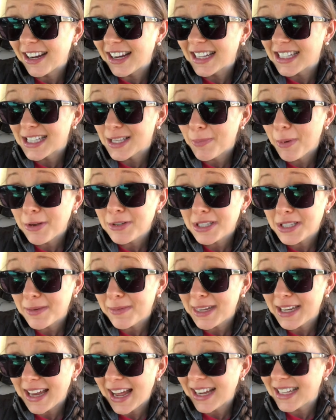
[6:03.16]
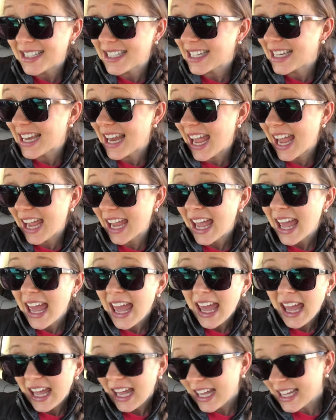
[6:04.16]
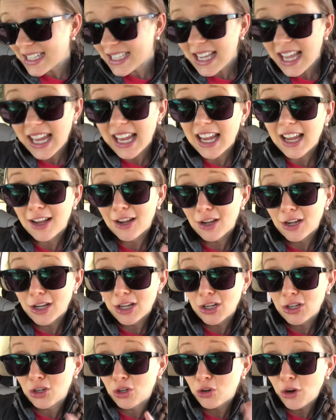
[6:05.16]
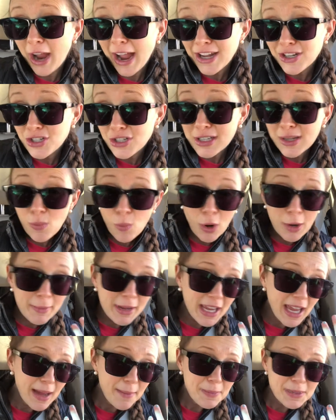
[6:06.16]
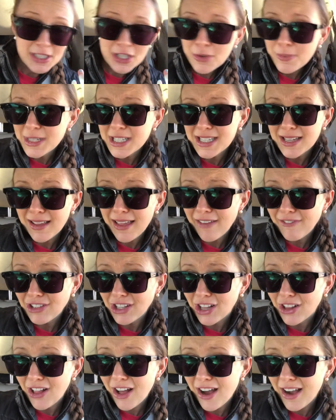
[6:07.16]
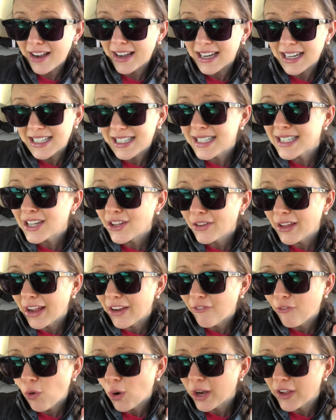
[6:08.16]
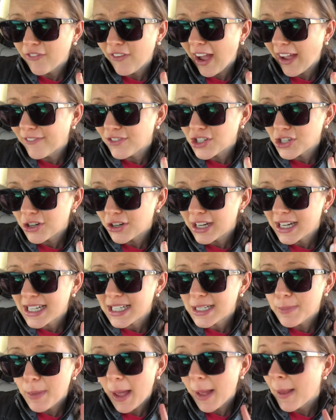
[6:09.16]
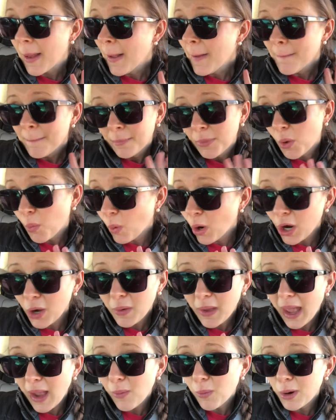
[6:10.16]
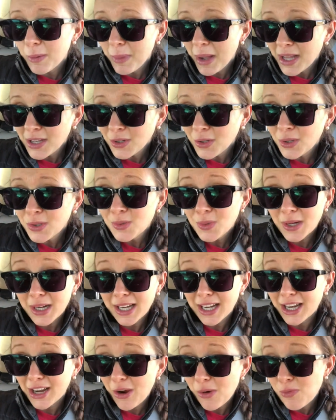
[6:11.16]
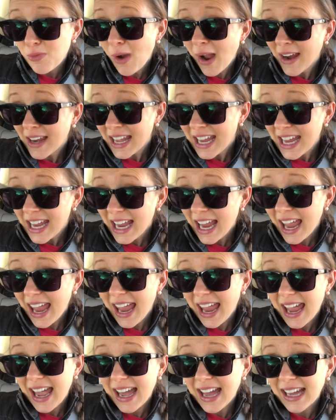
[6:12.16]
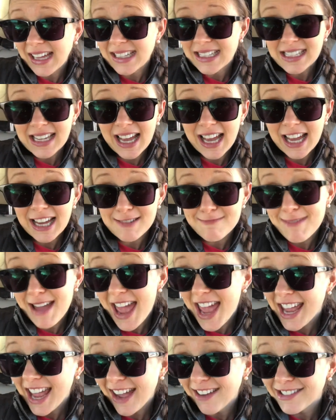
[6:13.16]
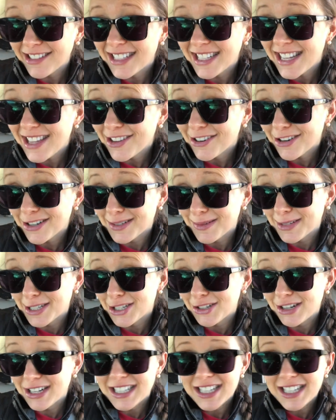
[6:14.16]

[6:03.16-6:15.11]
It's supposed to be nice today. It's like gradually warming up. It's almost 11 o'clock and it's still like 45 degrees, but we're okay. We're bundled. We're gonna go running and hang out and see the Christmas tree.